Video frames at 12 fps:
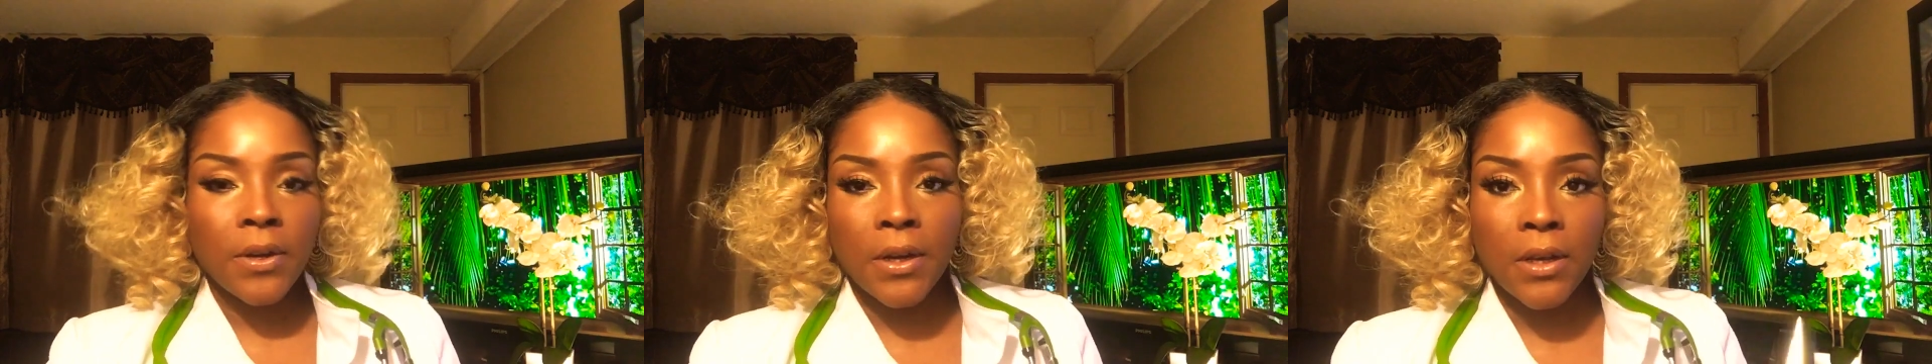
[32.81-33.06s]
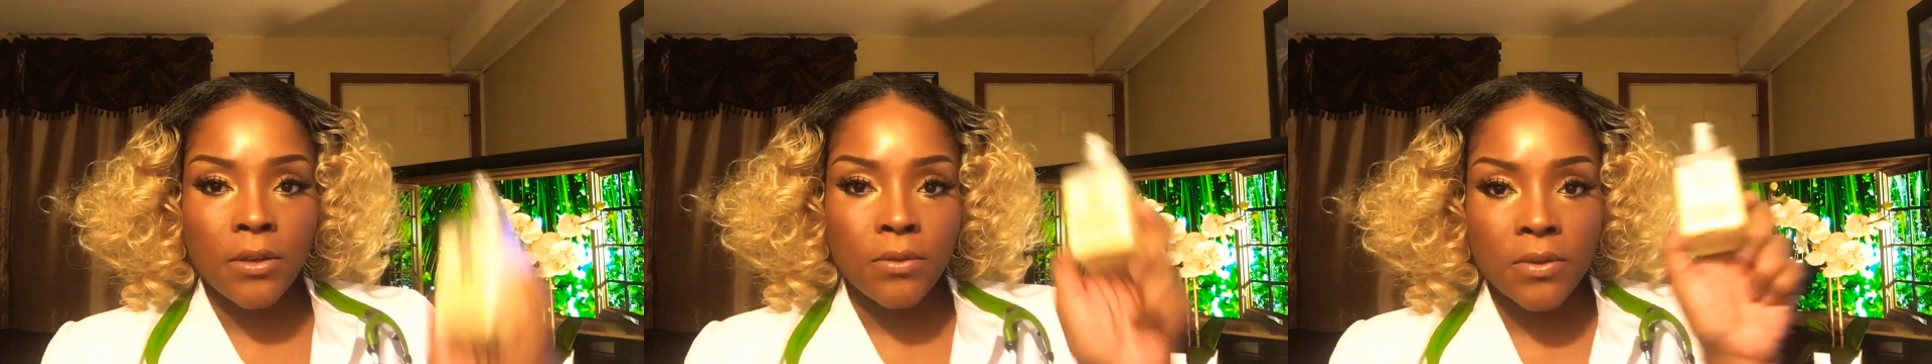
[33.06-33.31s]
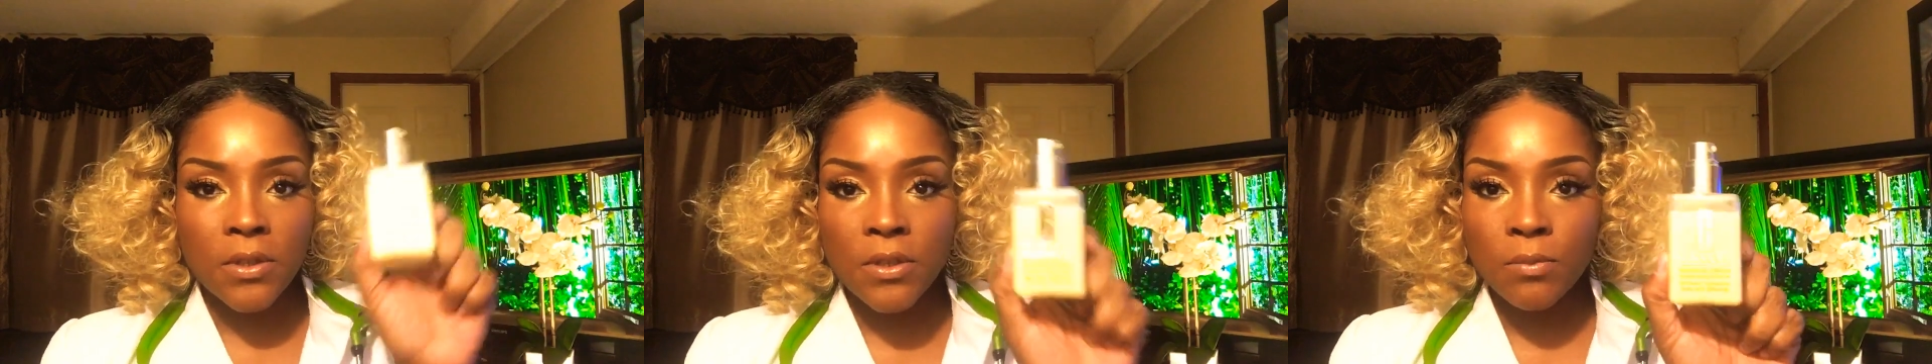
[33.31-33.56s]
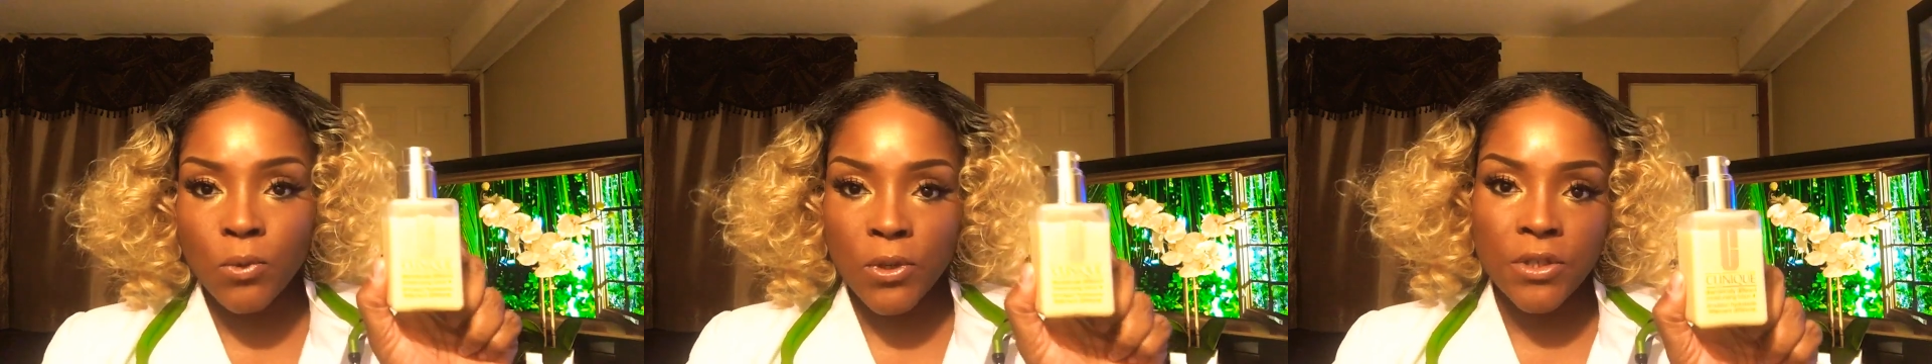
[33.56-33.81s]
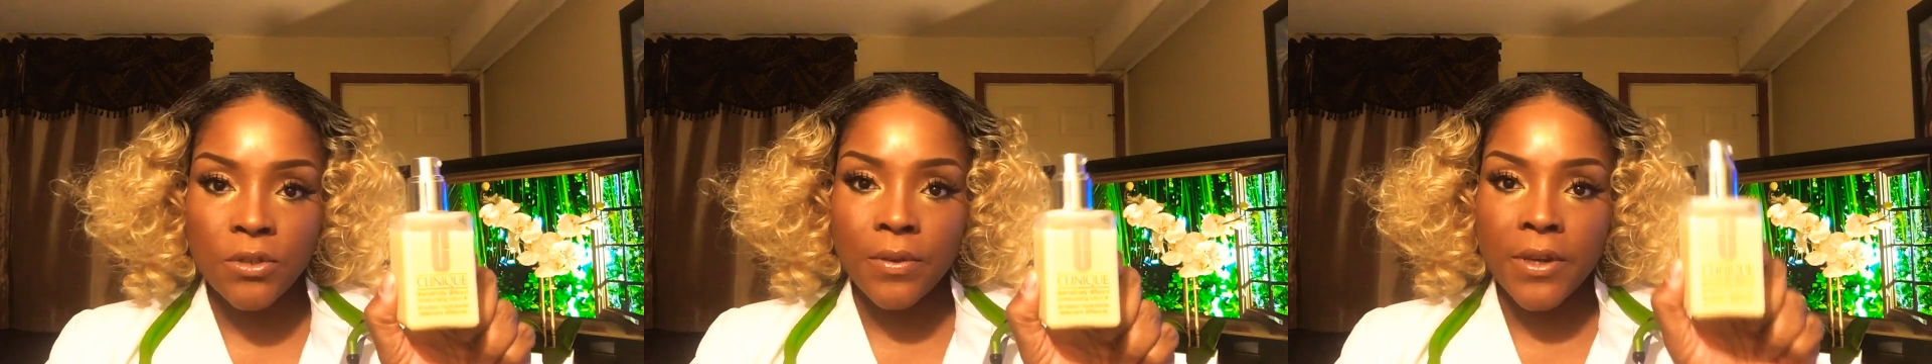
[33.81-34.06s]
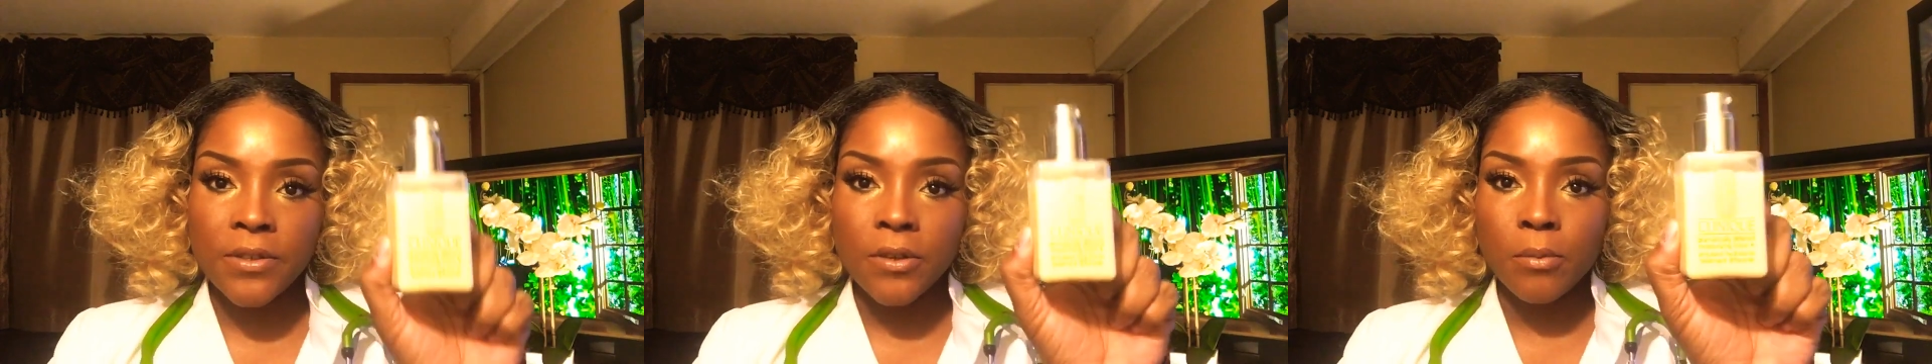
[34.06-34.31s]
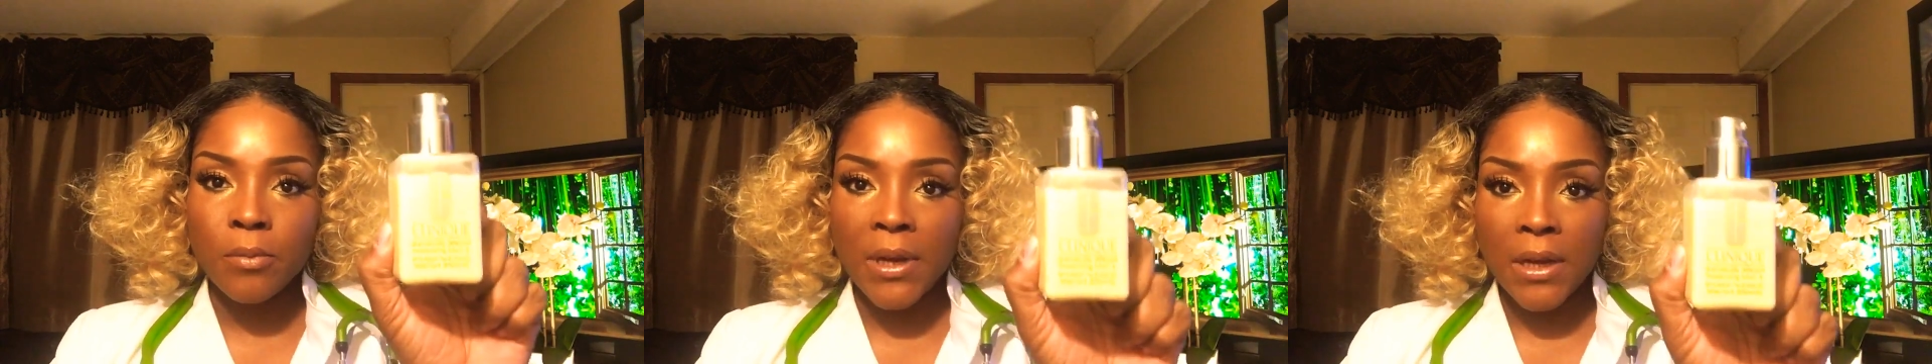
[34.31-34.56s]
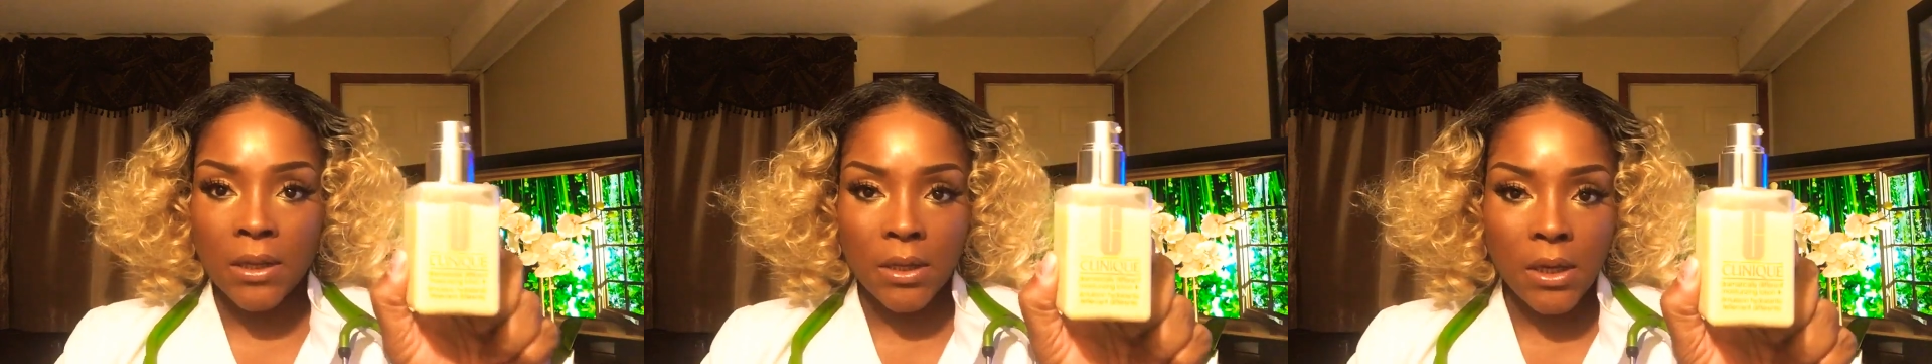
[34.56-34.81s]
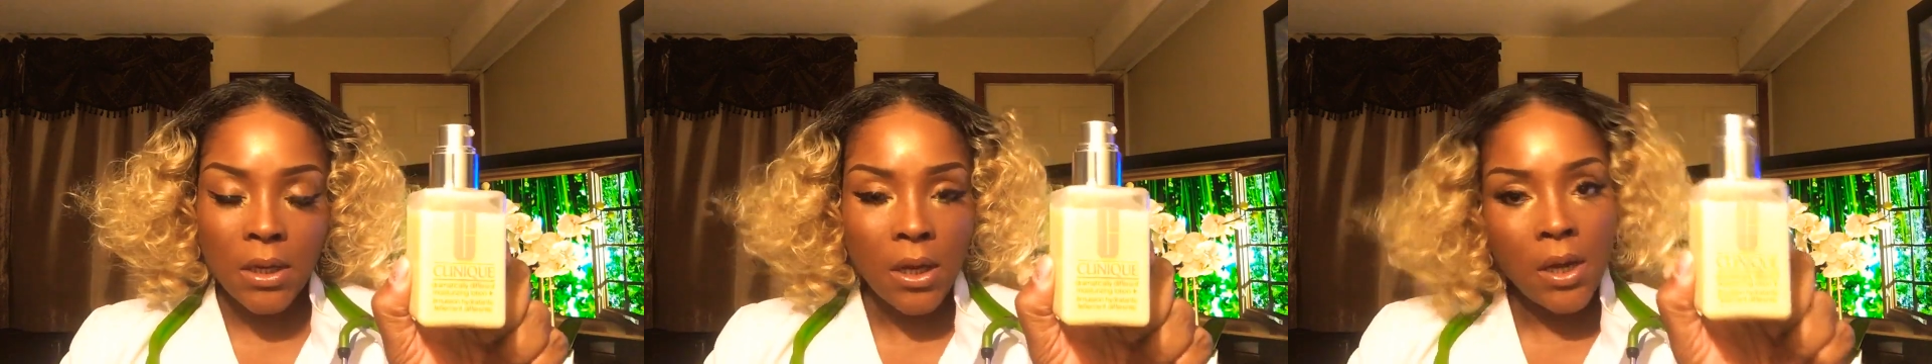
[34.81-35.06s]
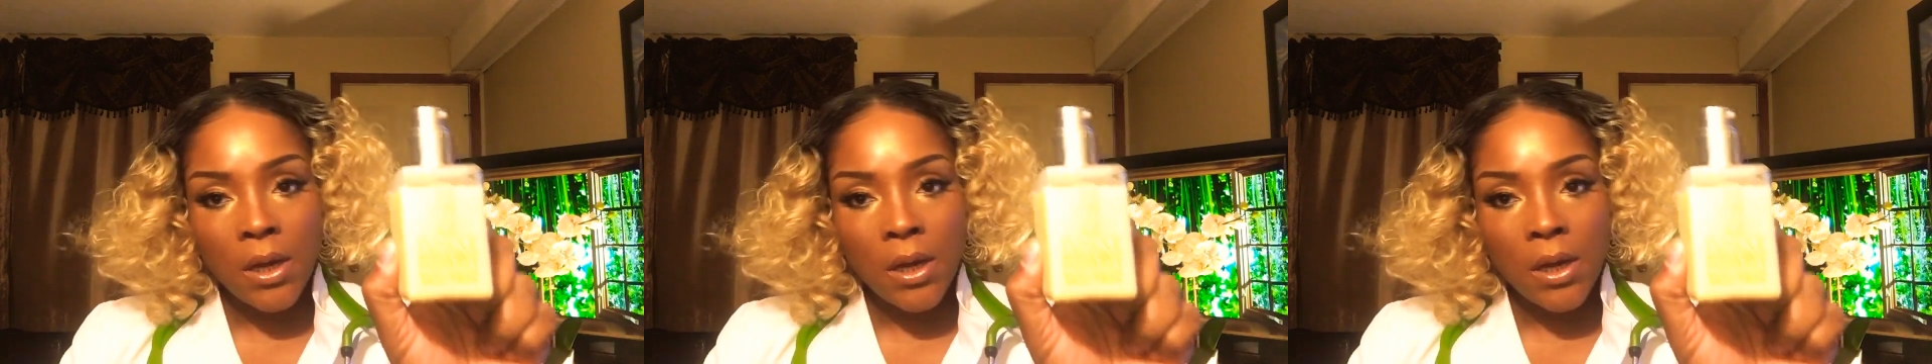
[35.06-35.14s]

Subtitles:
and I use this moisturizer by Clinique.